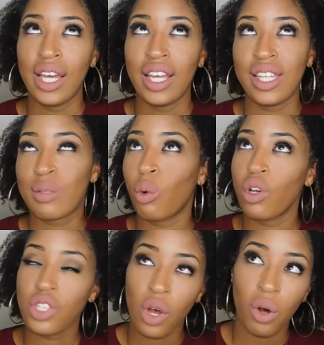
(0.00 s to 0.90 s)
it's more
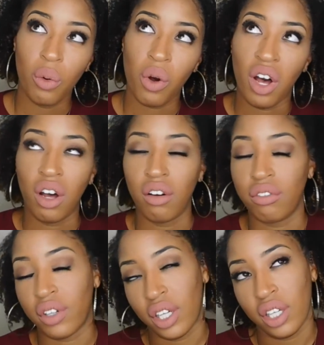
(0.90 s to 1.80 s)
so of
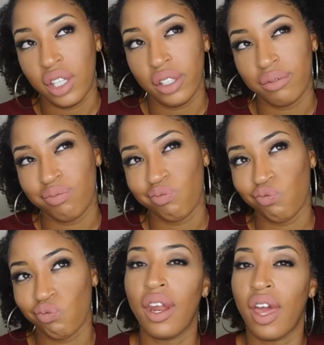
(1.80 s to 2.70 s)
um,
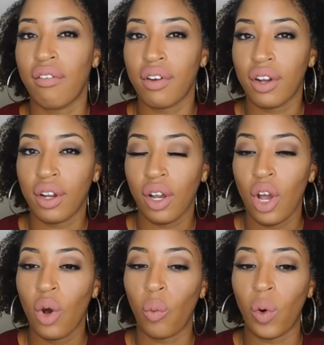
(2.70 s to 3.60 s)
never
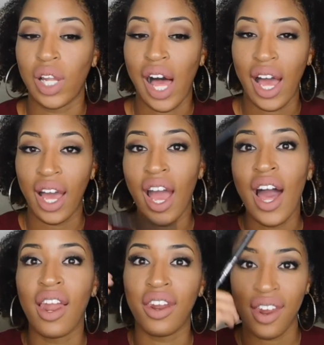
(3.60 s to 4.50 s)
will I
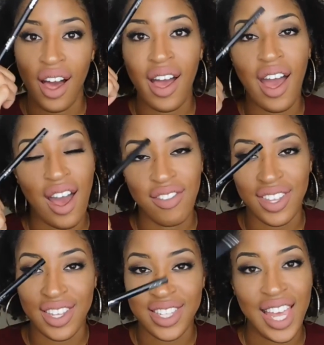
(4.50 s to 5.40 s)
not have
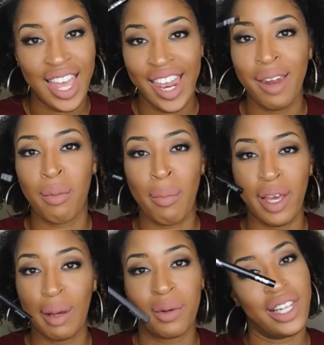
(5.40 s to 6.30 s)
this in my
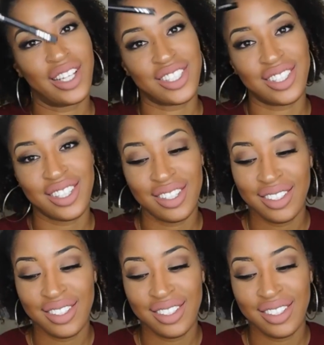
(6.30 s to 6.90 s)
makeup collection.